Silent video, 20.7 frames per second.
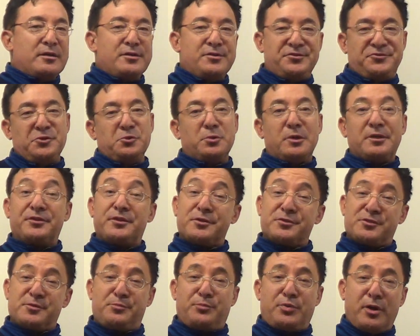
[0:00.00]
do what they're
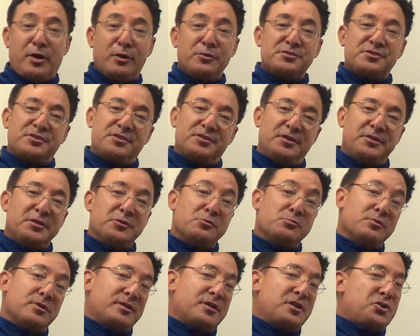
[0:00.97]
supposed to do
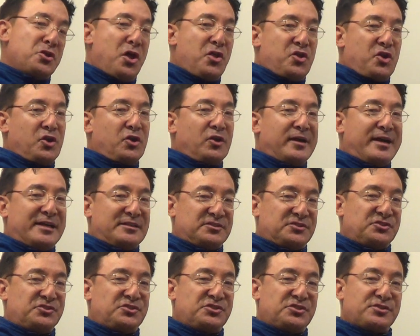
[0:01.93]
when another
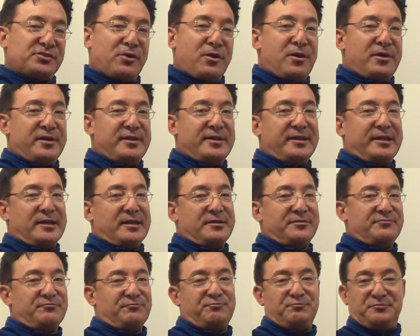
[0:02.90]
class is starting
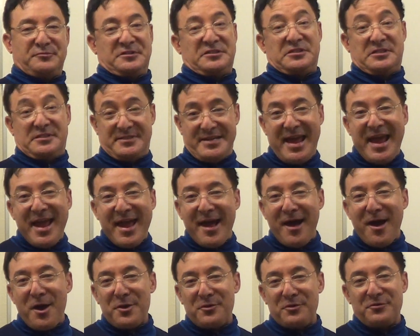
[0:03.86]
and stay
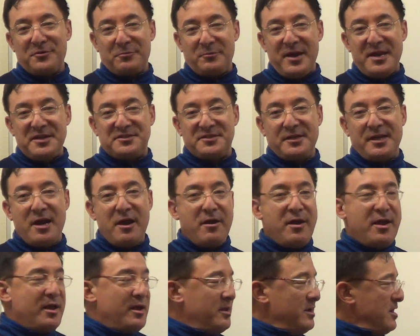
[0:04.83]
out of the racing
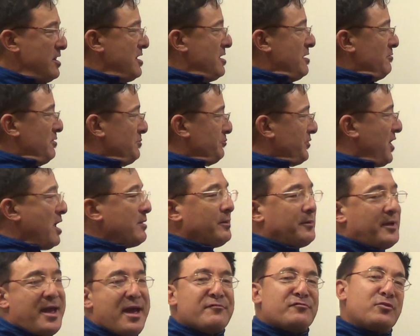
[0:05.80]
area, we'll
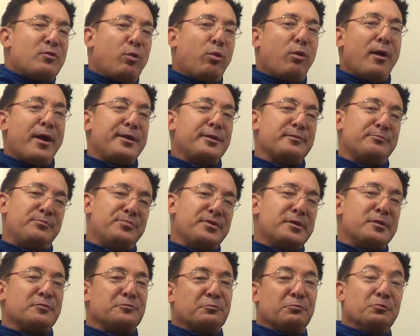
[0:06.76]
probably have quite a bit of